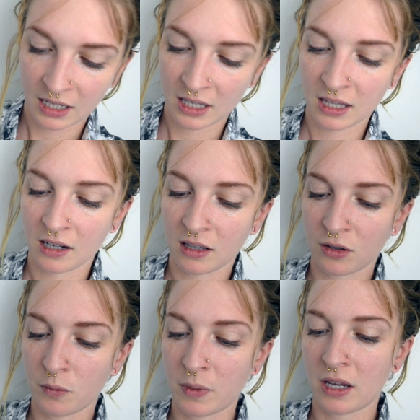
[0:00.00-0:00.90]
And then a
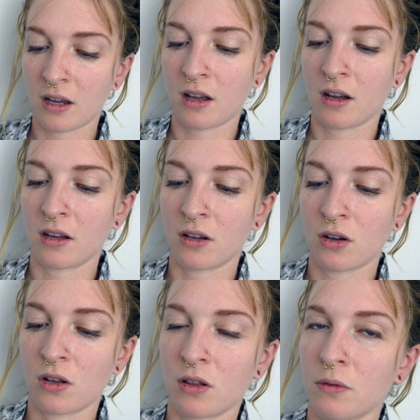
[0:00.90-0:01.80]
little bit uh,
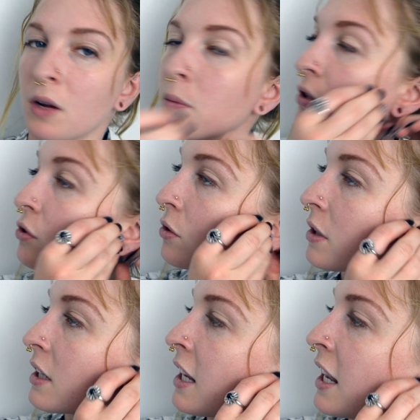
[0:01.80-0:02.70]
all around my
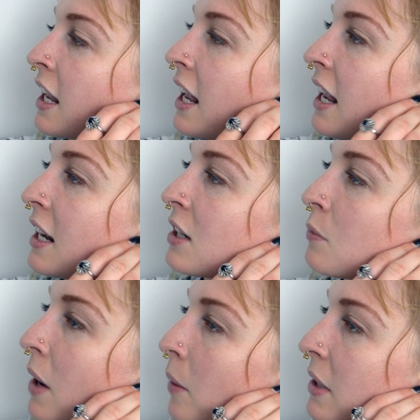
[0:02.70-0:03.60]
jewelry and
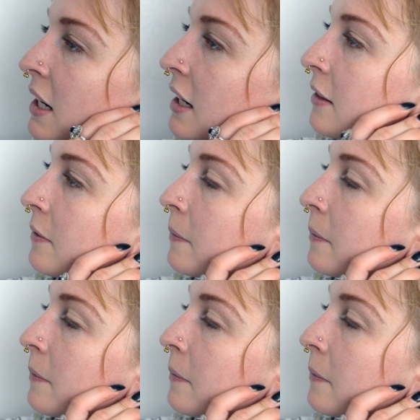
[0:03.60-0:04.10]
pop it in.